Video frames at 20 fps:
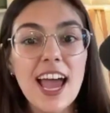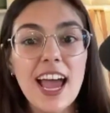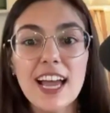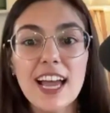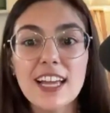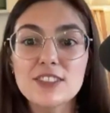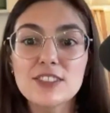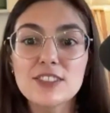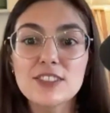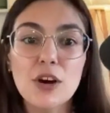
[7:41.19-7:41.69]

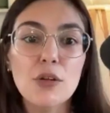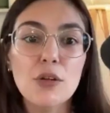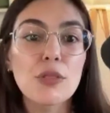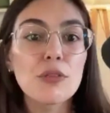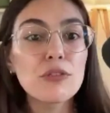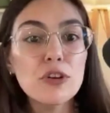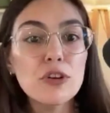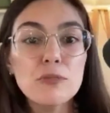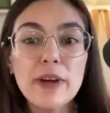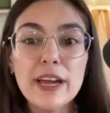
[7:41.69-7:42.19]
And so
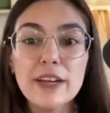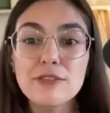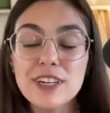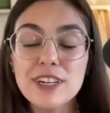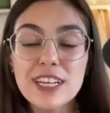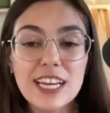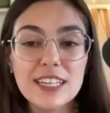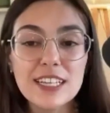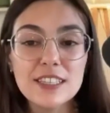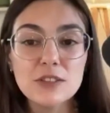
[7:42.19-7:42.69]
through my
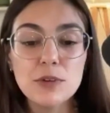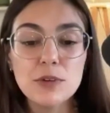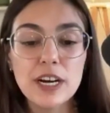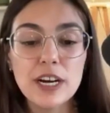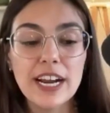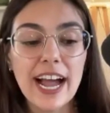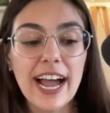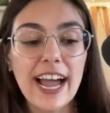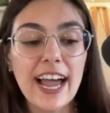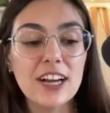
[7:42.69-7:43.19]
freelance
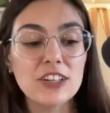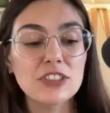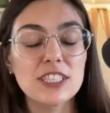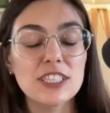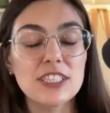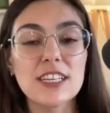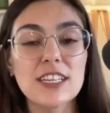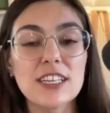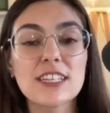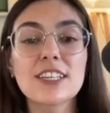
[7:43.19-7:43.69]
work, I
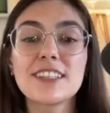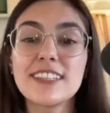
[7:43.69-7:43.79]
actually